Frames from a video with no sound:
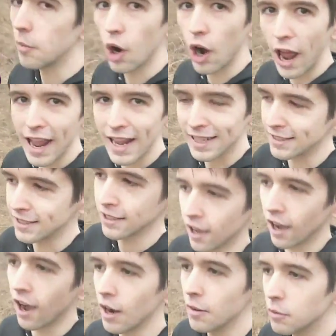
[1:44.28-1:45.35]
Number 8.
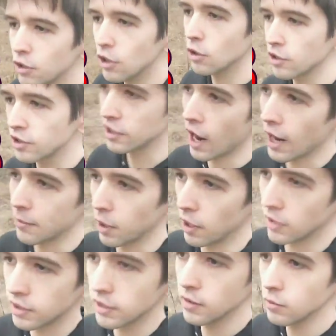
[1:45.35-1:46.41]
I will go snipe
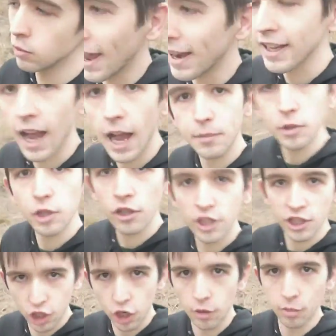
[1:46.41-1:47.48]
hunting and capture
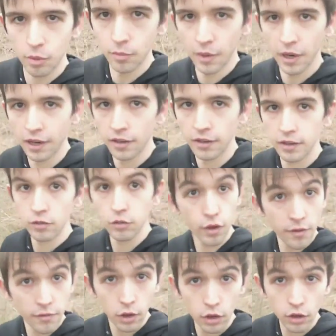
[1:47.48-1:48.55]
a gerbil bear. If you've
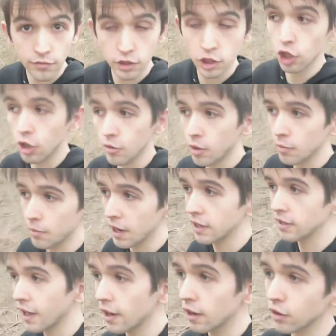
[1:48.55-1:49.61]
ever heard of a gerbil
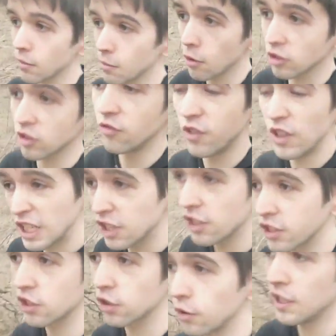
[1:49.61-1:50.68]
bear, they are the most
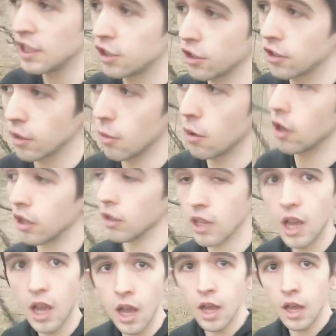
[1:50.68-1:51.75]
vicious creature in the
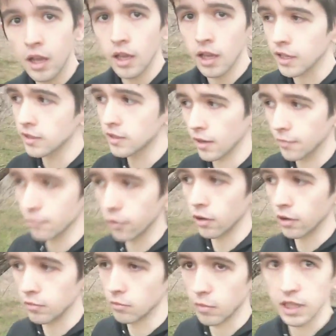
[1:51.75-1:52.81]
world. Except
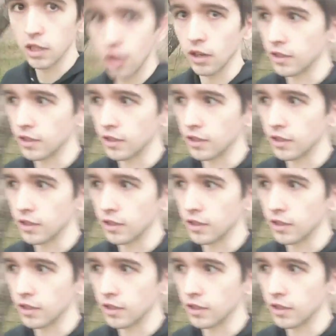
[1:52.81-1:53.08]
for my